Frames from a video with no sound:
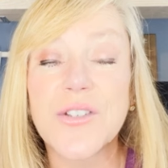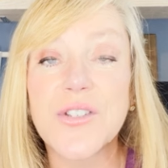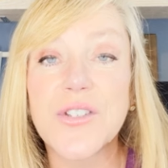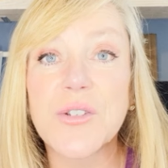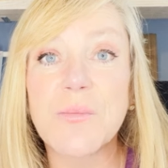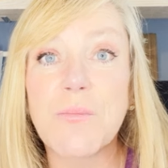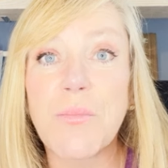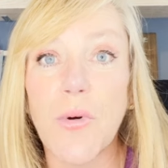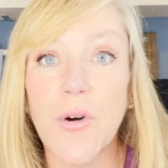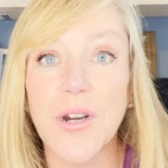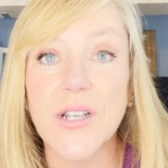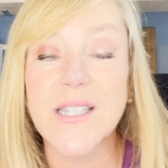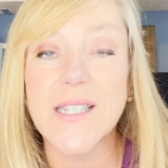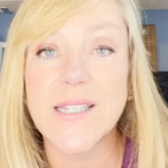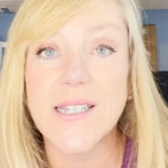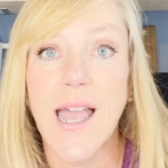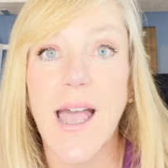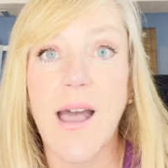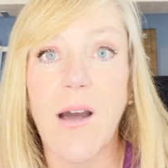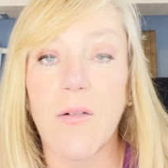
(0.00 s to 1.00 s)
sports
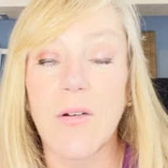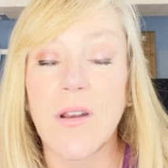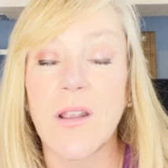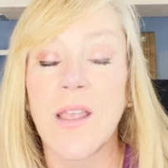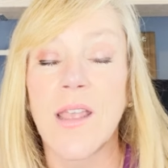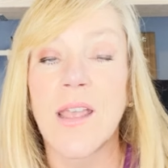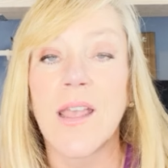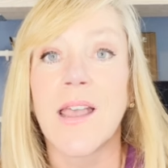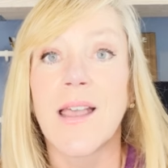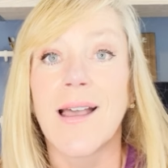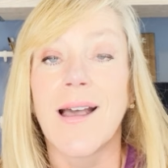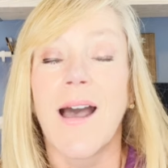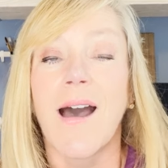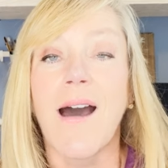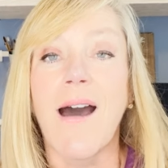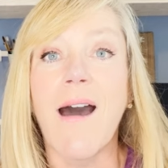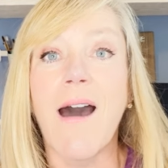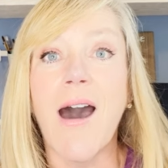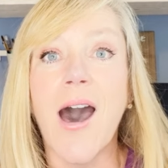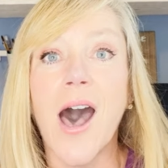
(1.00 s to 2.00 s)
town.
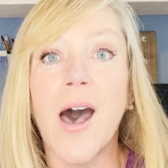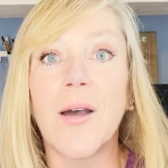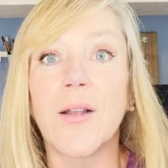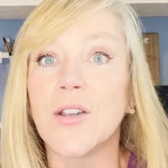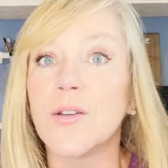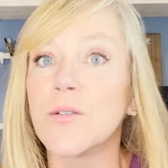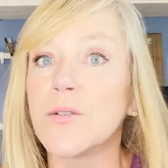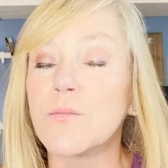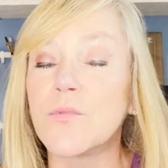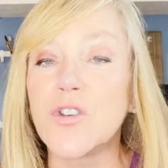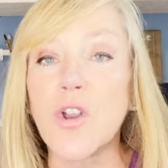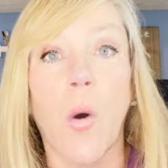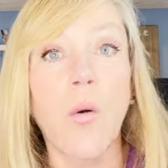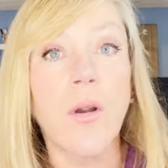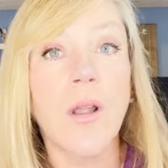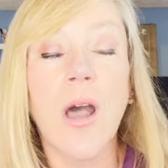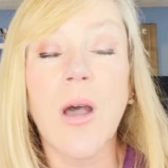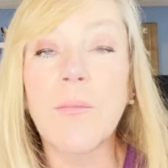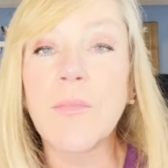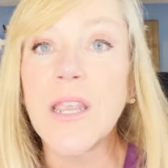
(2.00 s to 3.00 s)
Uh,
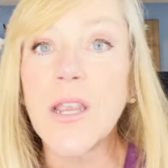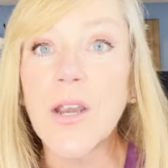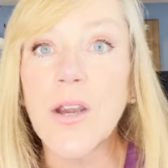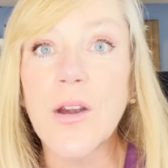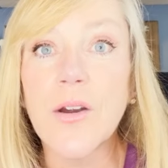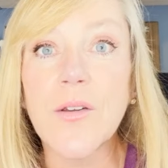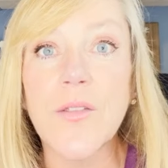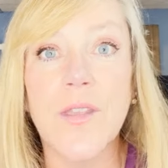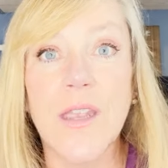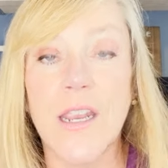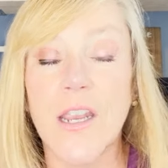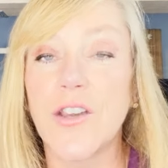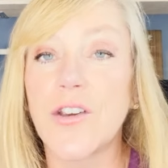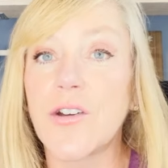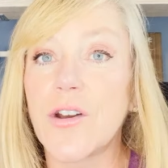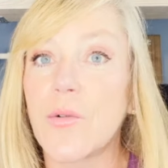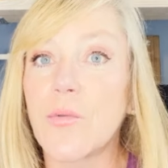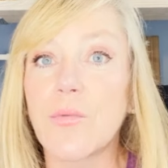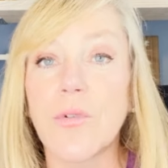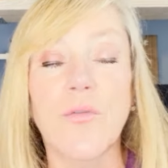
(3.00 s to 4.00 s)
don't come here thinking you're
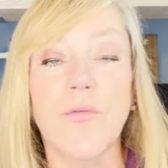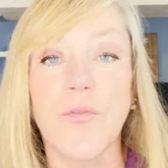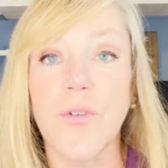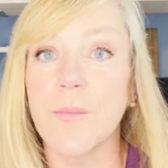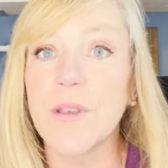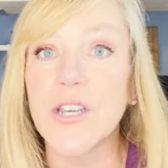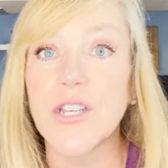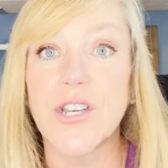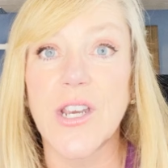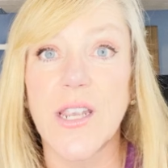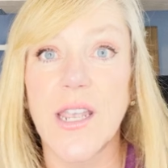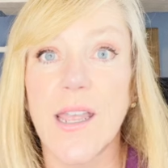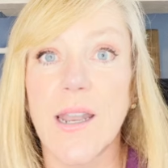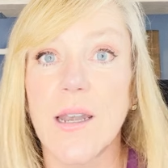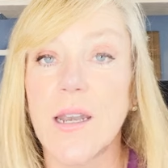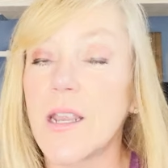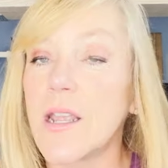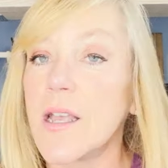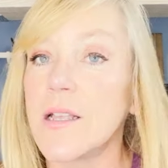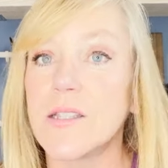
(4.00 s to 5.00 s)
going to root for Michigan,
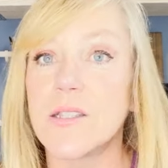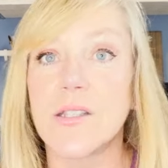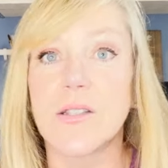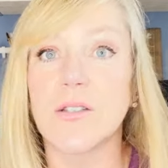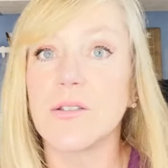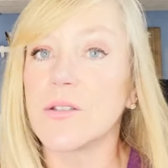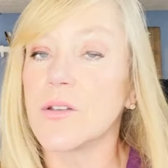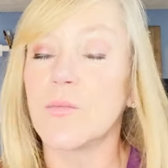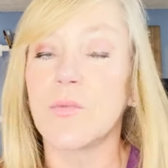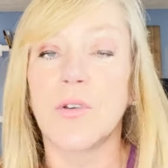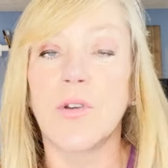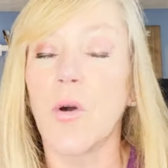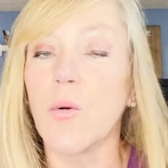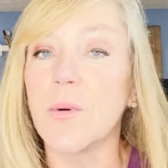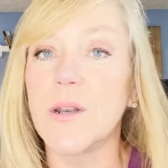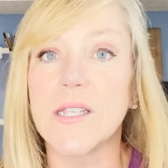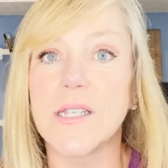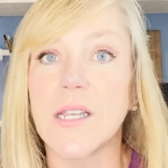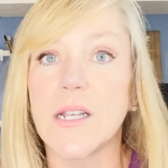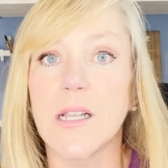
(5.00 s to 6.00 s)
because
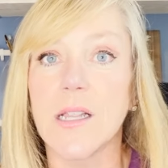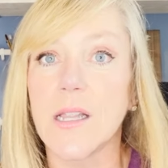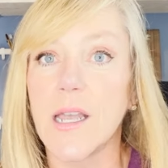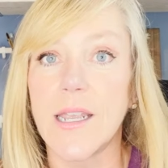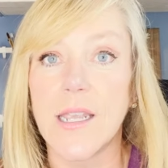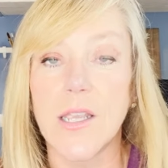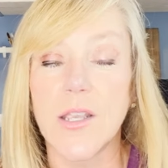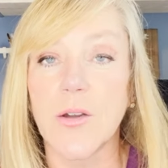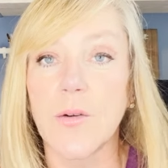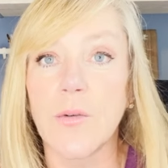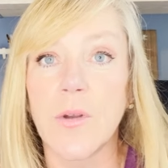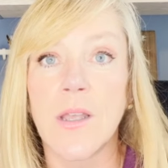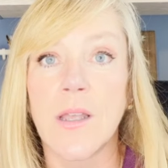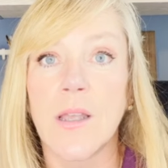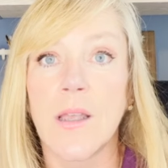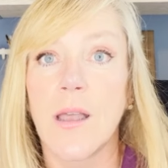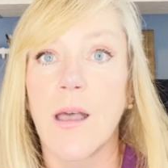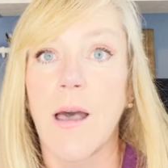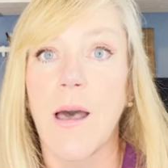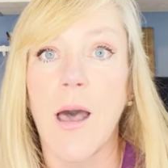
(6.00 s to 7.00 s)
nobody's going to like you.
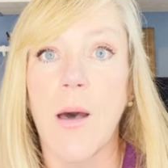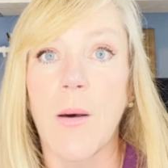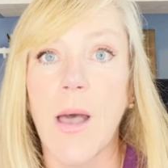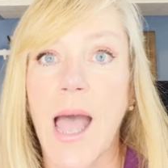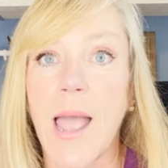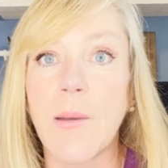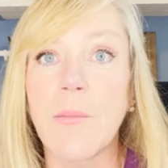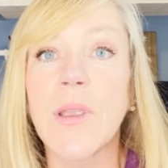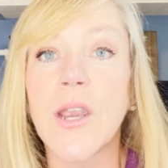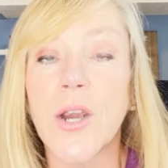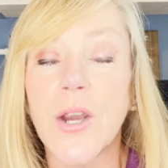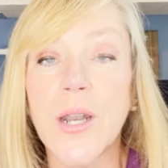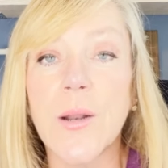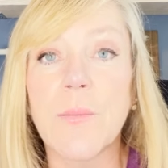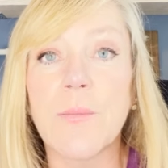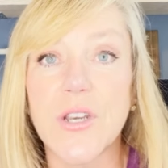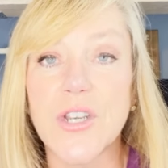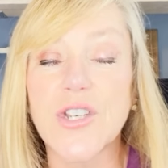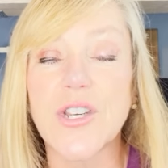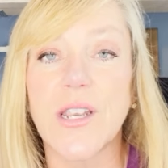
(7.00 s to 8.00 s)
Uh, I married a
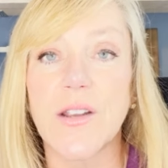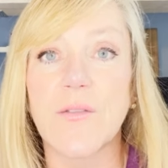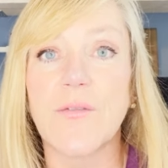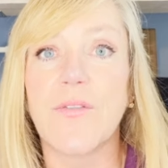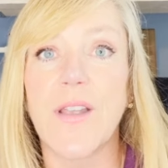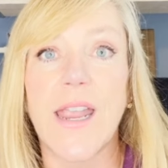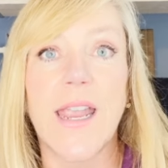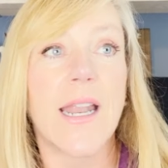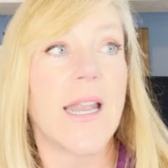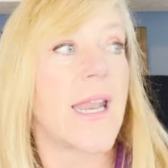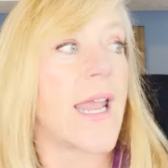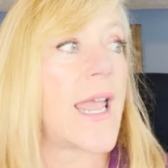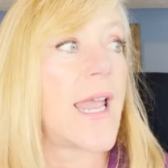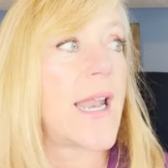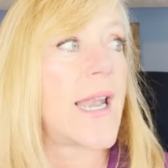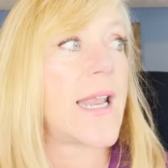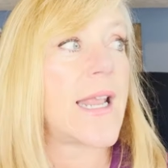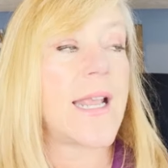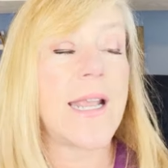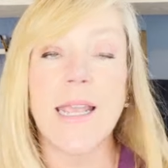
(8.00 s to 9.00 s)
Michigan fan,
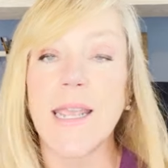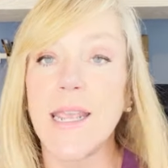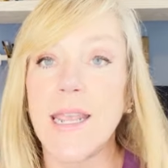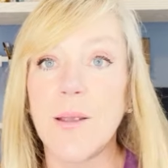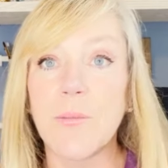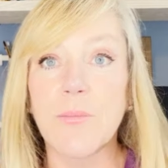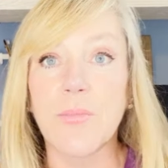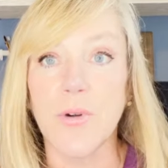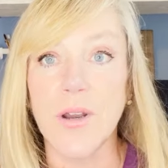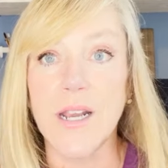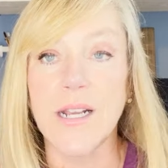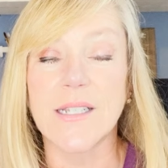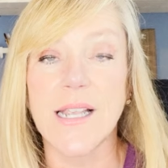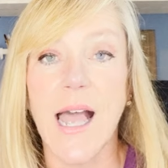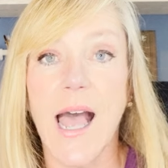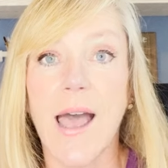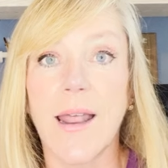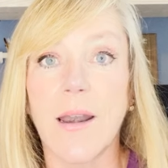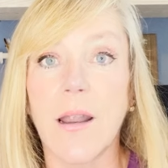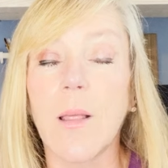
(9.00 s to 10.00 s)
and he brings
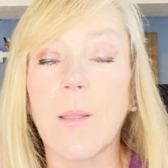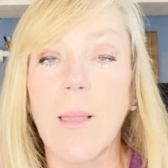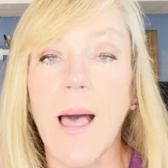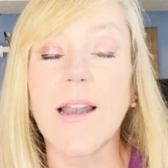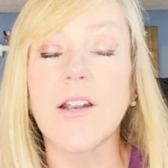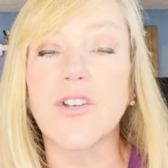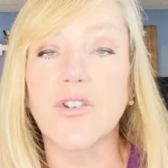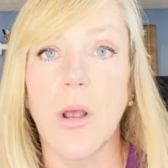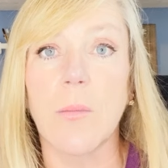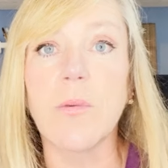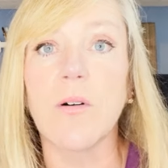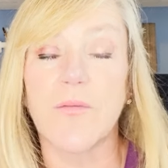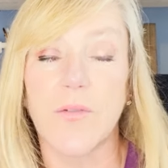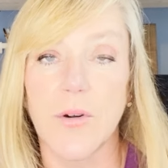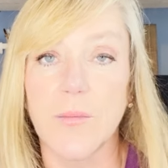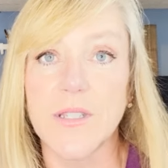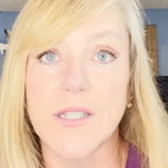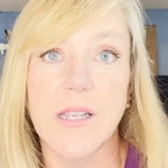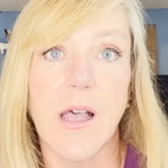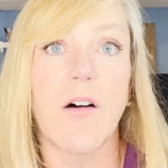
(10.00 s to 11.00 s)
on a lot of trouble for
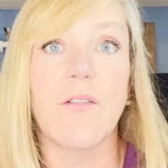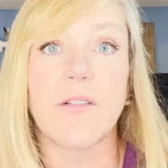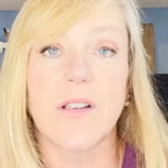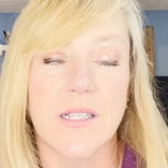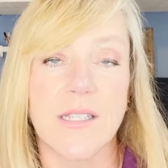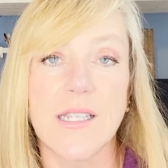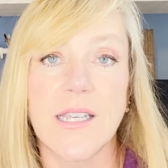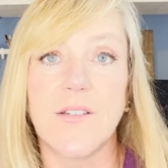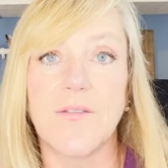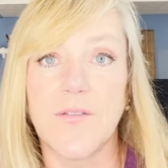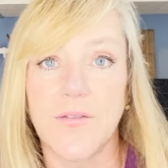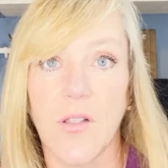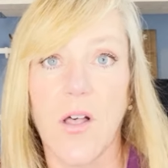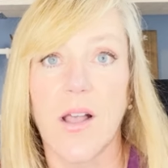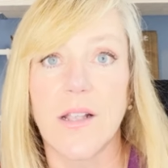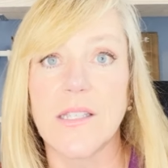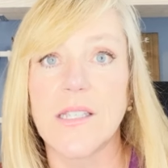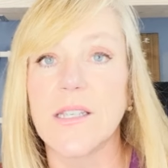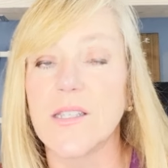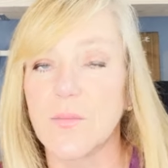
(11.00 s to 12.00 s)
himself because he
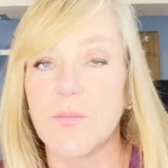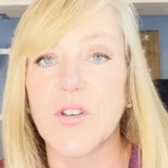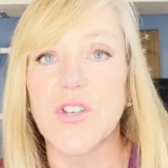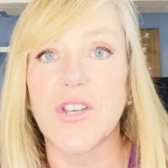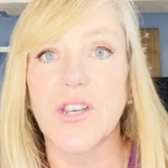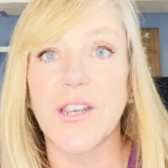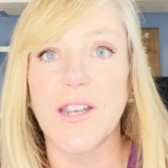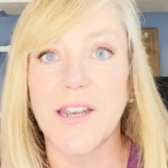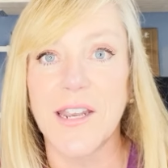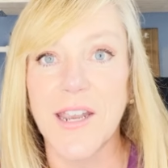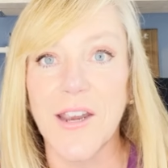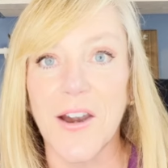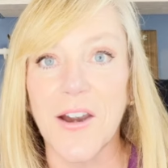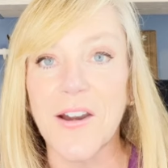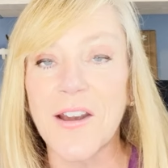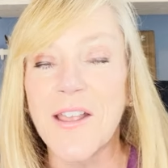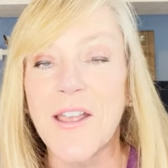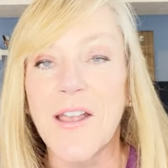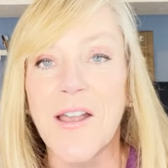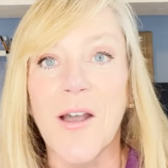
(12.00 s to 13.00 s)
flaunts his Michigan
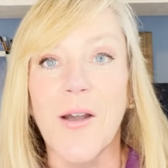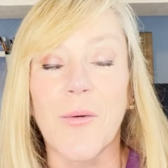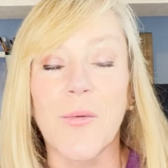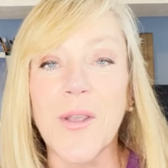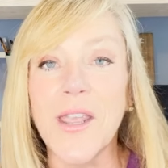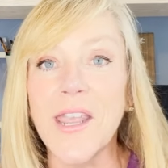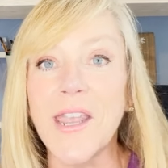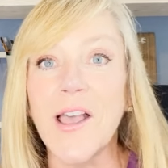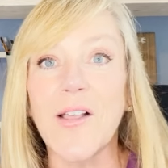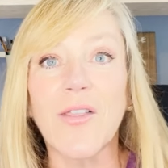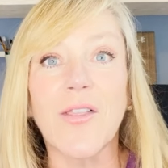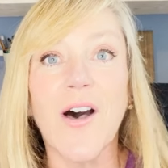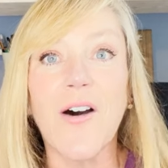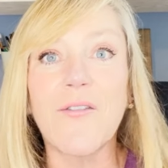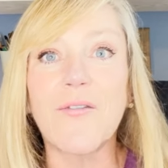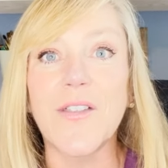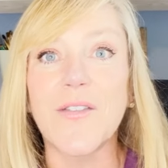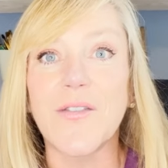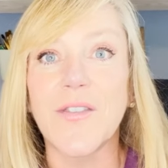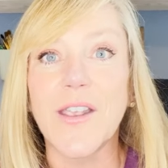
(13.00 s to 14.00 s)
gear. We
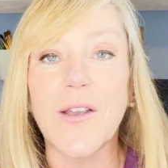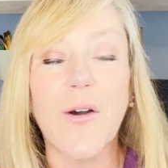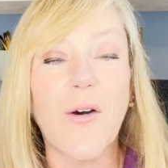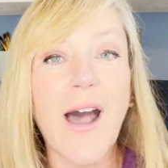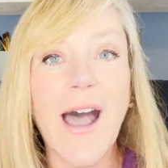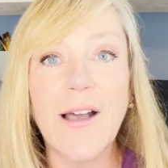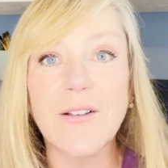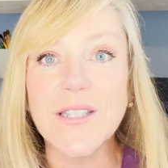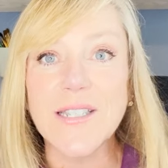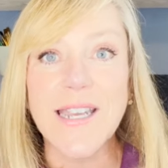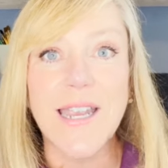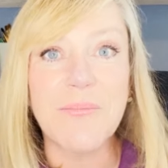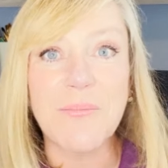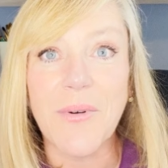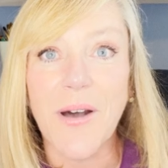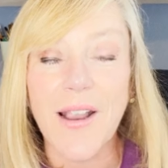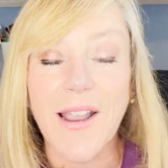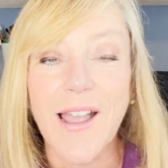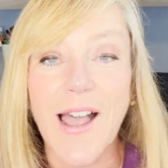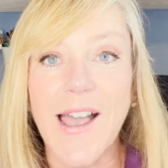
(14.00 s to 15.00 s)
love the Ohio State
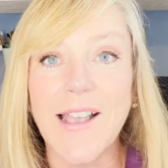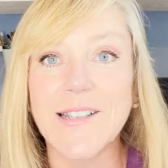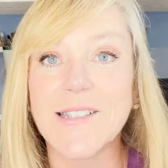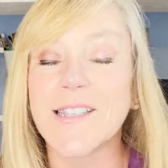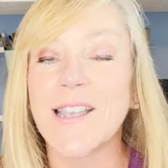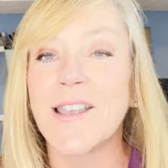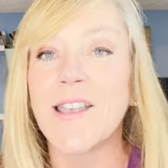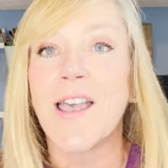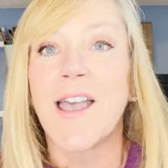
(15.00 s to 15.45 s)
Buckeyes.